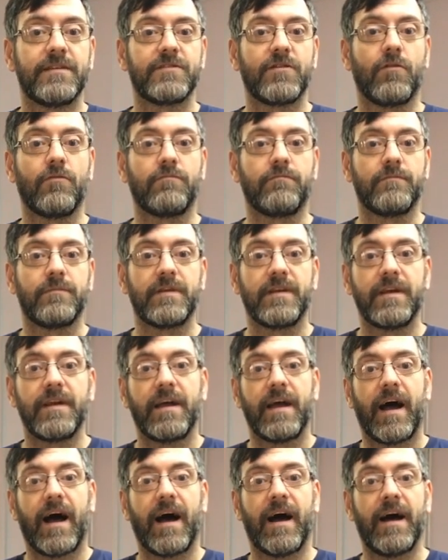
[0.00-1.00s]
So,
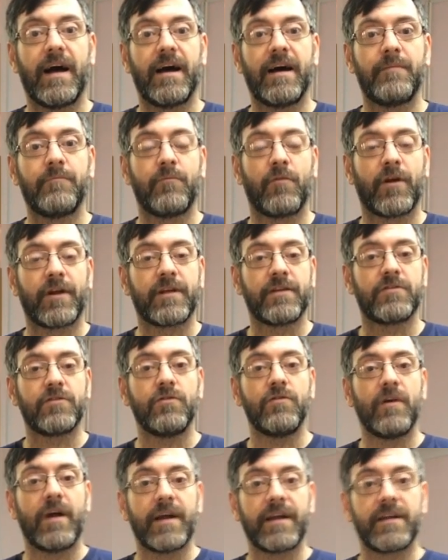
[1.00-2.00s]
what I'm going to
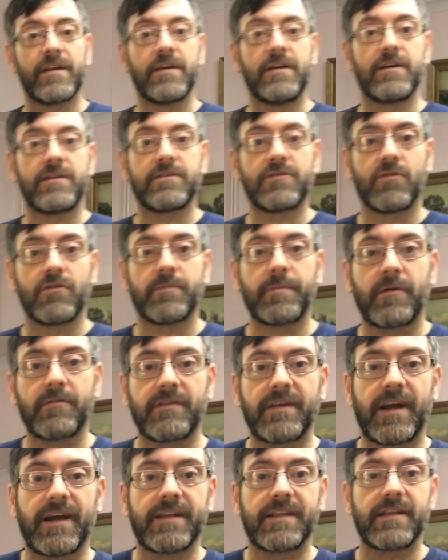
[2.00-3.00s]
do, I'm going to talk
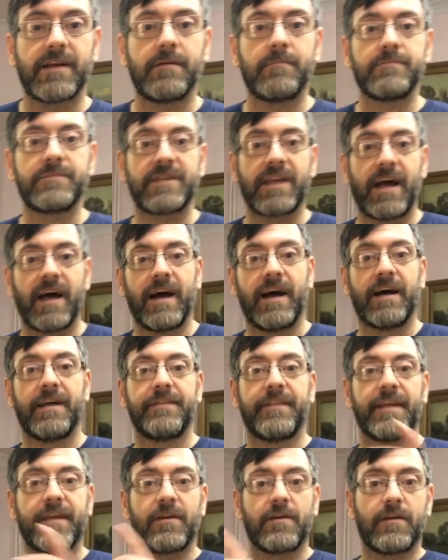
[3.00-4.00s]
about the items
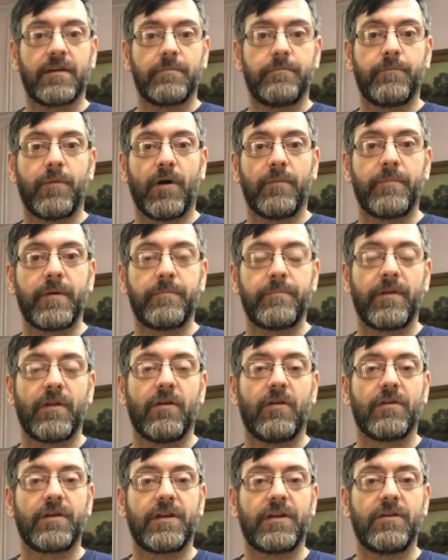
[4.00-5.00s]
and they're going to pop up
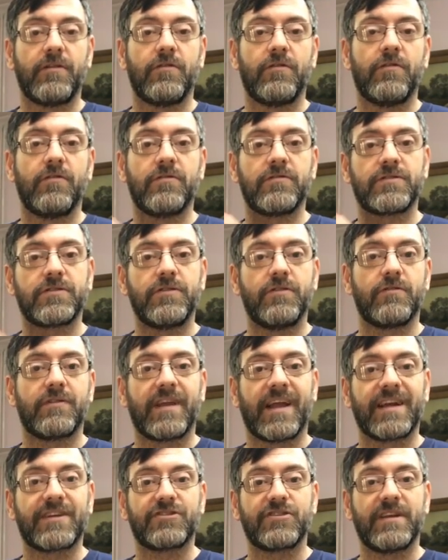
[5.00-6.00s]
along here so you
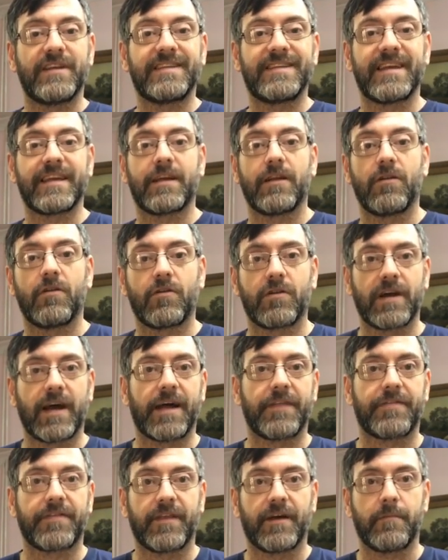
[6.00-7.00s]
can actually take a look
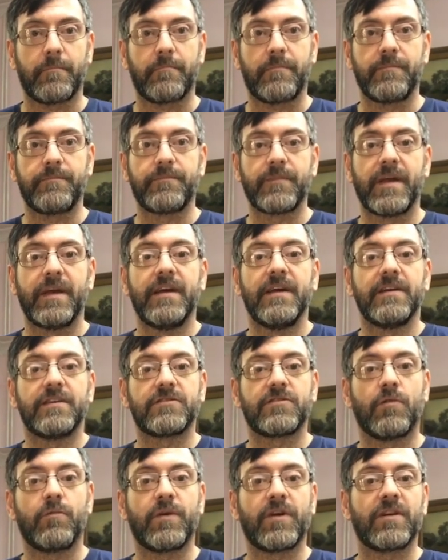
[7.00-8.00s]
at them.
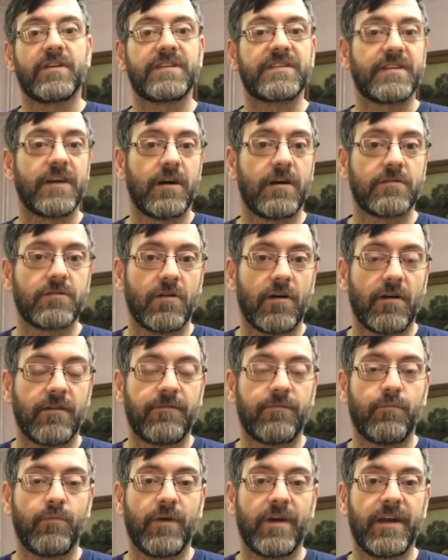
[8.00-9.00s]
So we're going to start
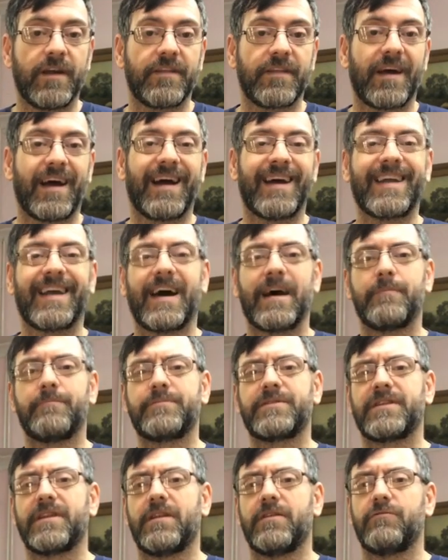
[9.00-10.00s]
off with an
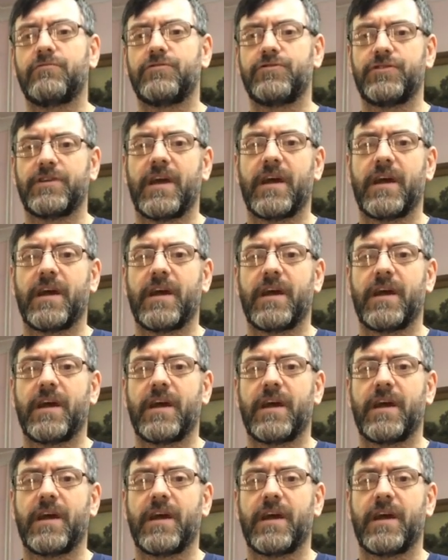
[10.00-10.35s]
absolute